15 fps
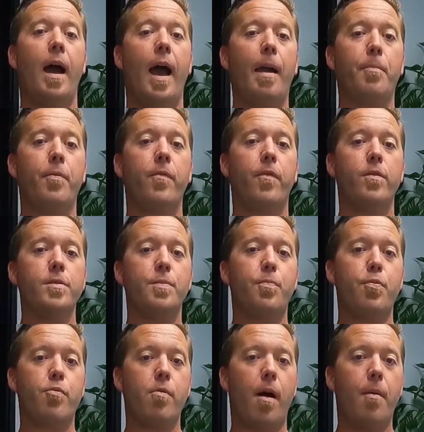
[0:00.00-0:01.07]
Hypervolt's
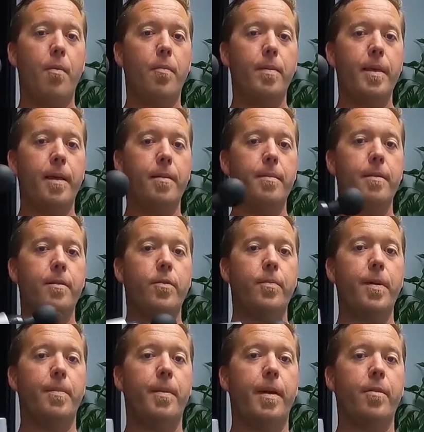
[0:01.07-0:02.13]
probably a
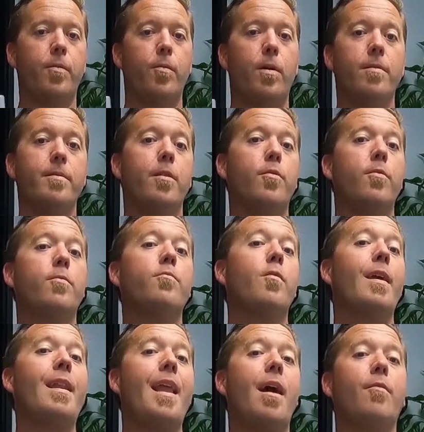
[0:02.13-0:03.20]
little bit better well known
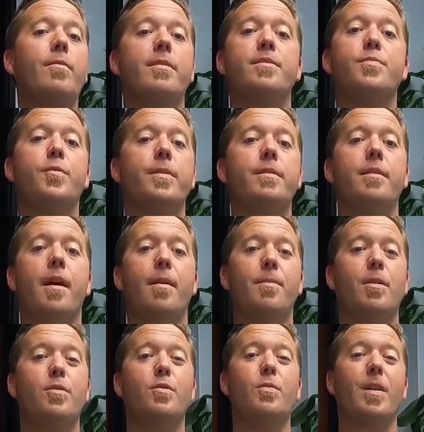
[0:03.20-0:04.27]
right now at this point in time.
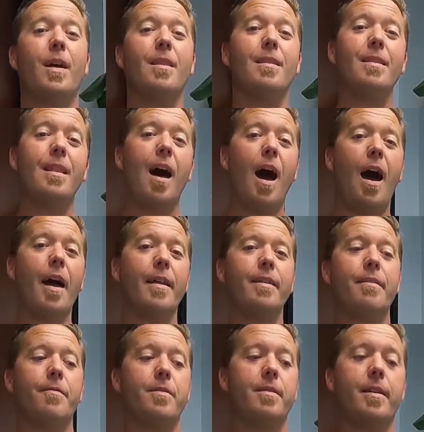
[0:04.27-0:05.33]
They're doing a lot of
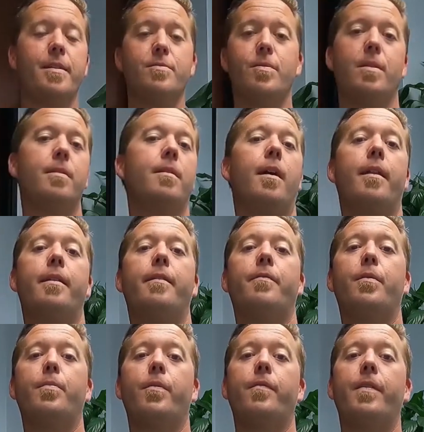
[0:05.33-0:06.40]
different things with a lot of
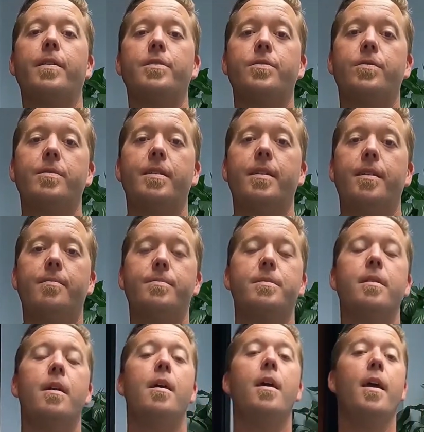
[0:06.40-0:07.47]
different professional
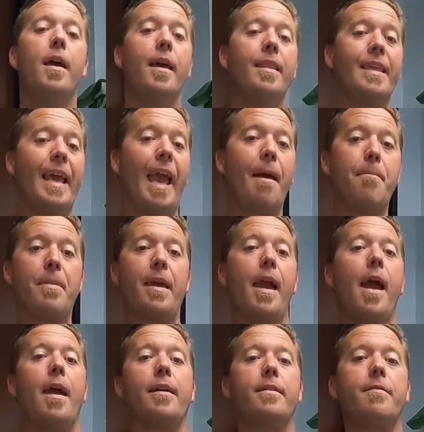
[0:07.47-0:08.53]
teams, the
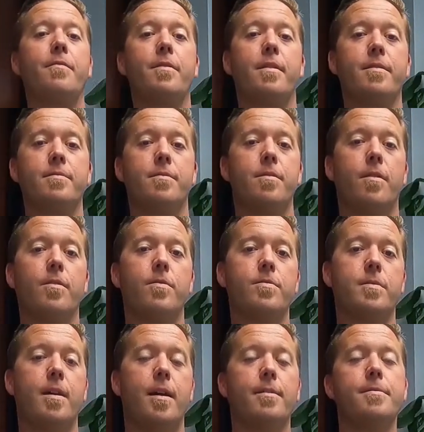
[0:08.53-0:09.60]
NBA and different things along
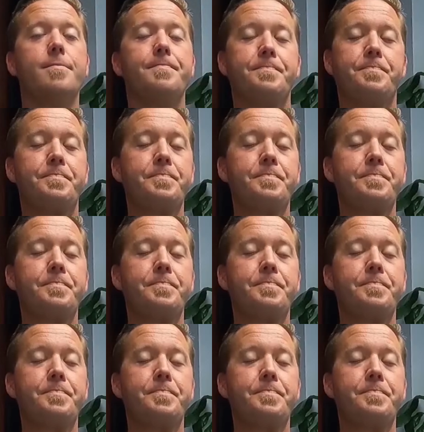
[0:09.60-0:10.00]
those lines.